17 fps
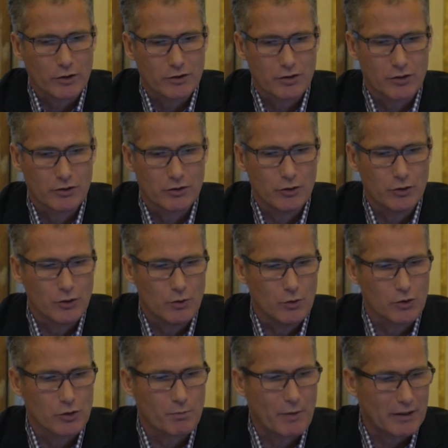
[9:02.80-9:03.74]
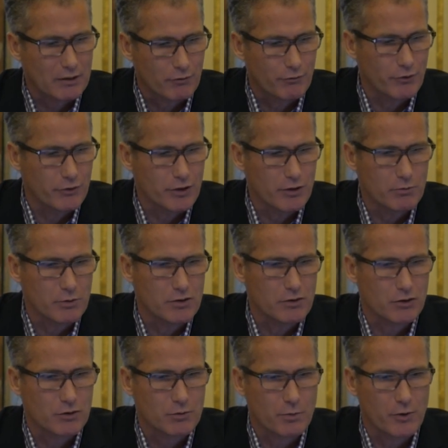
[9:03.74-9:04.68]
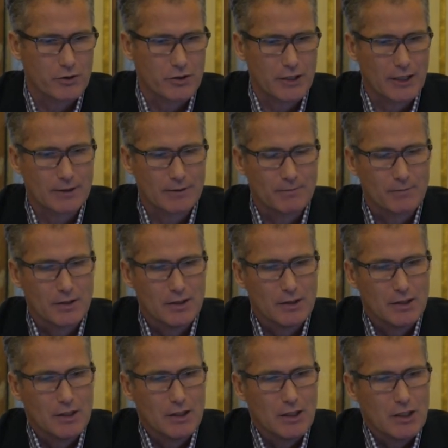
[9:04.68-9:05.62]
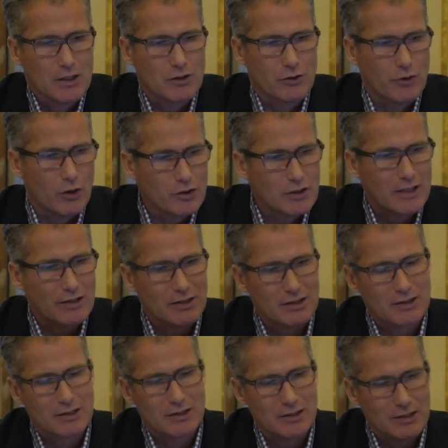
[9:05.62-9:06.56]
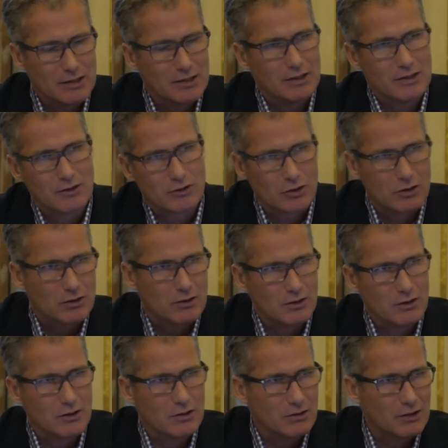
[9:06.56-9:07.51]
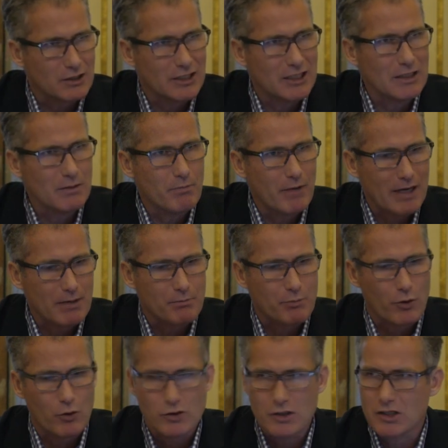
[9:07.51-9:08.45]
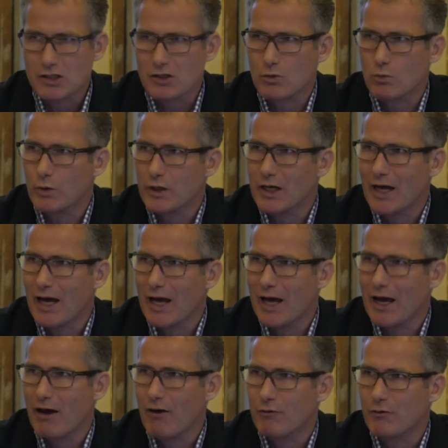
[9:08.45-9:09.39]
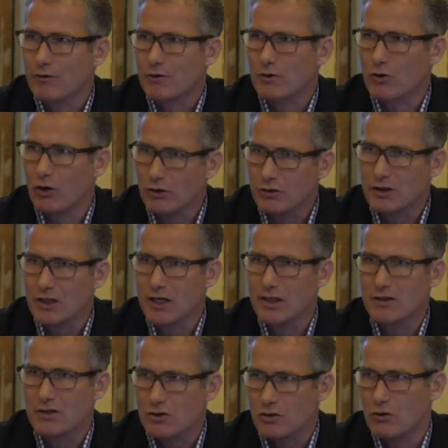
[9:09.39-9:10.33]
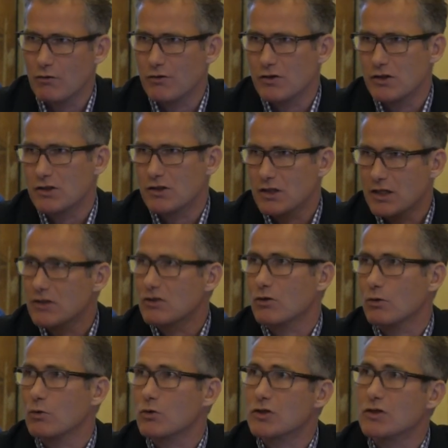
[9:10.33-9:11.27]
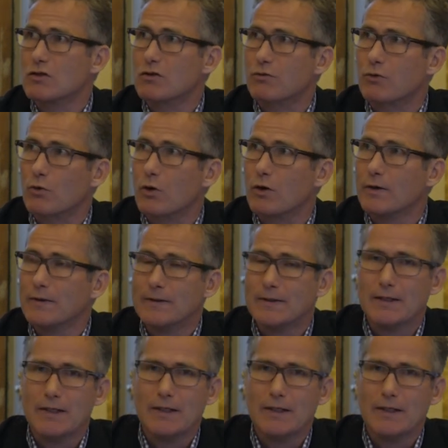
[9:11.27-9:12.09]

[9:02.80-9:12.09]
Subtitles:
what to use better for their research project. So those are the key main processes we have content, services, and solutions for.